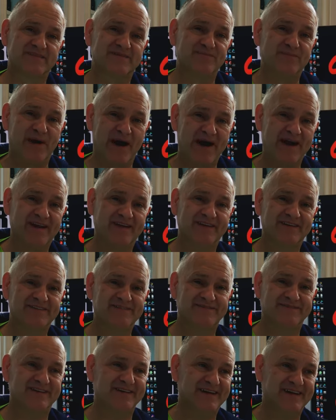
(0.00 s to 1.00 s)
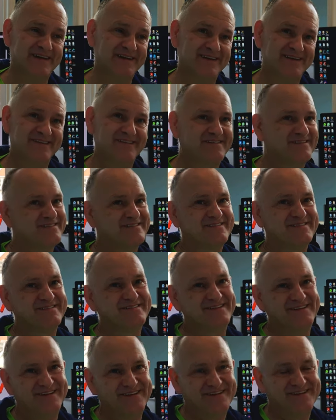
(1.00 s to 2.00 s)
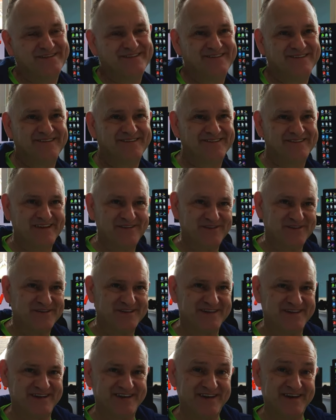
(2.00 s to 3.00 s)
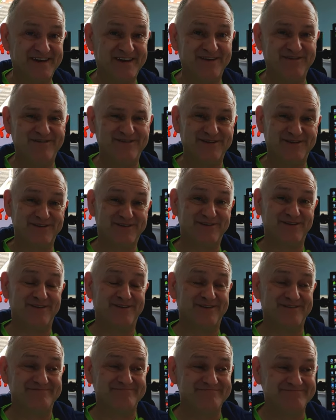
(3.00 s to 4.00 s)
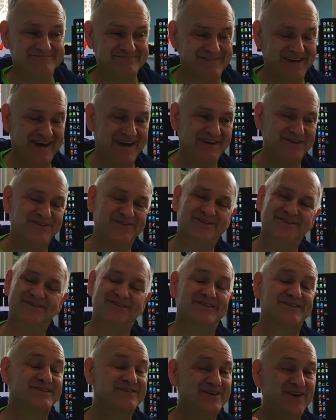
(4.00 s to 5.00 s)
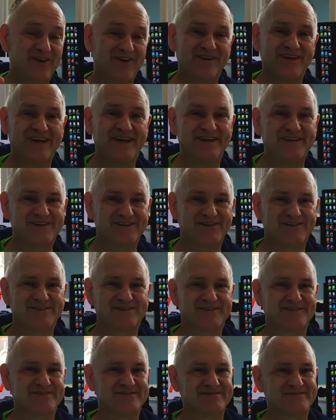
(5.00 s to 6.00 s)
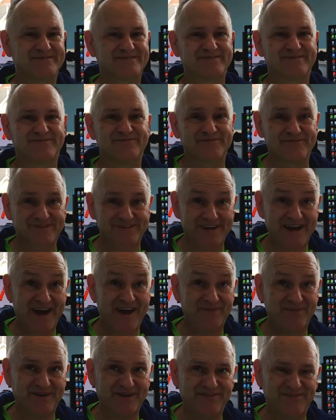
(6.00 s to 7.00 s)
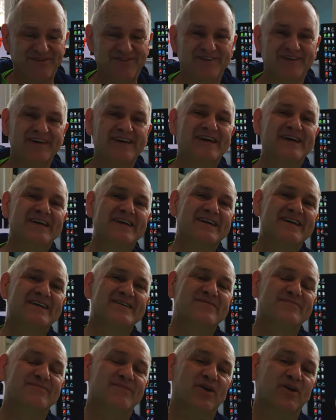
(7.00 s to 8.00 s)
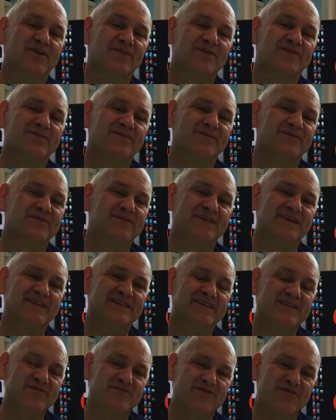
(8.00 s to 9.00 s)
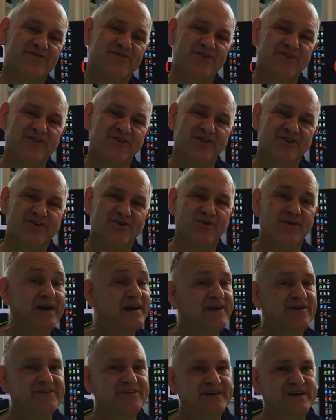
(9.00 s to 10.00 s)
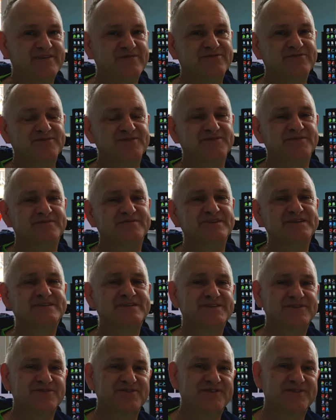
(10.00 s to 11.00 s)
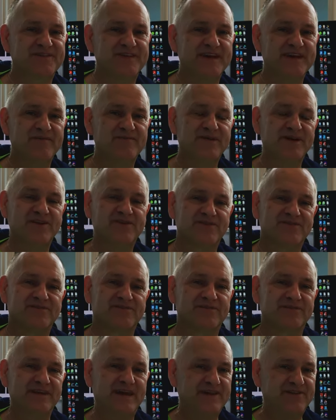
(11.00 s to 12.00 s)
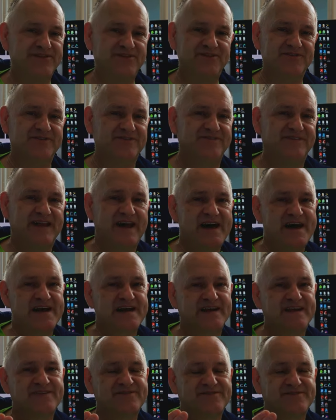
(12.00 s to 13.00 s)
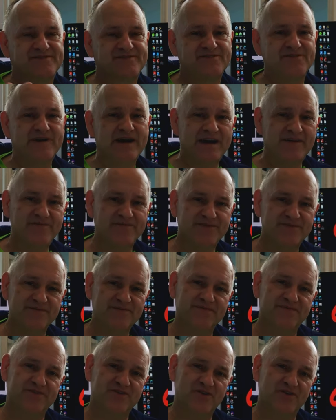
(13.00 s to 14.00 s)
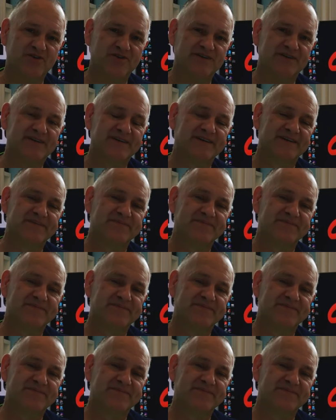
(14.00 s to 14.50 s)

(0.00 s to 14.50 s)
pilots flying in certain designated areas or I don't know, all that garbage. But it seems to have gone all quiet on that front, which is a good thing because let's just fly, let's just go have some fun